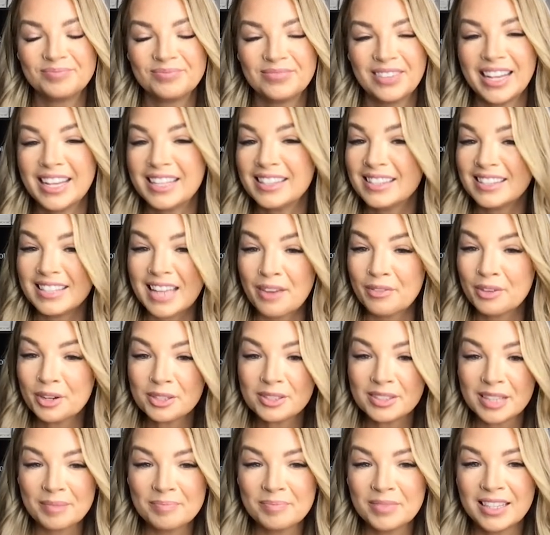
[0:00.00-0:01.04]
it's never
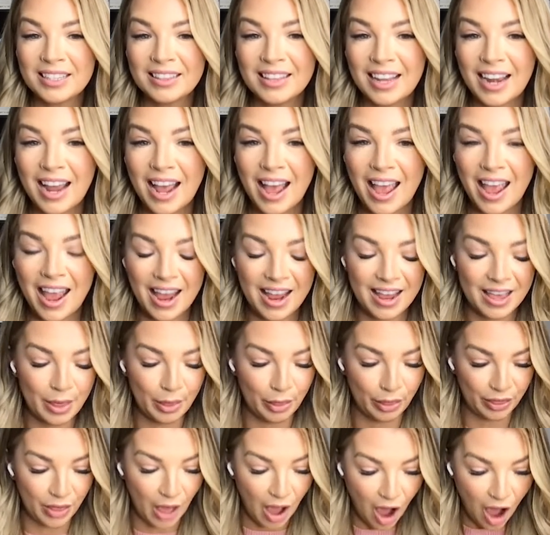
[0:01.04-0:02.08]
something that I
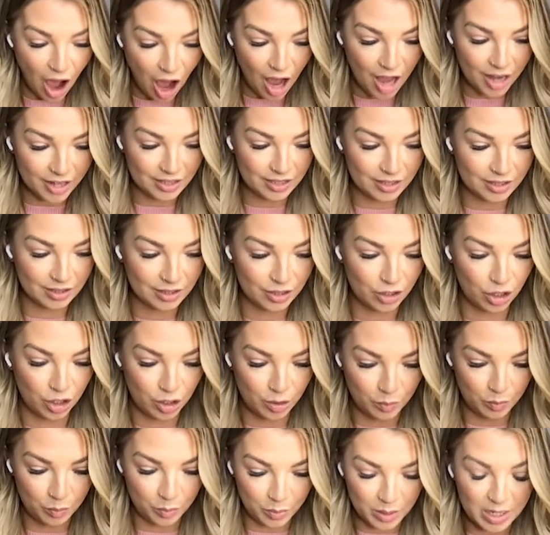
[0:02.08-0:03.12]
thought
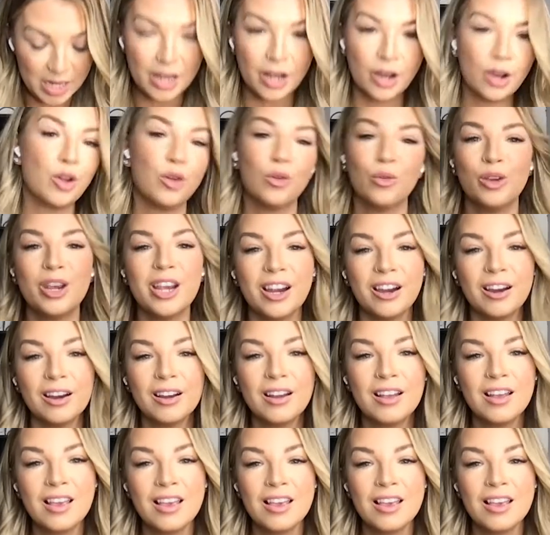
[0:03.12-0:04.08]
could be a career.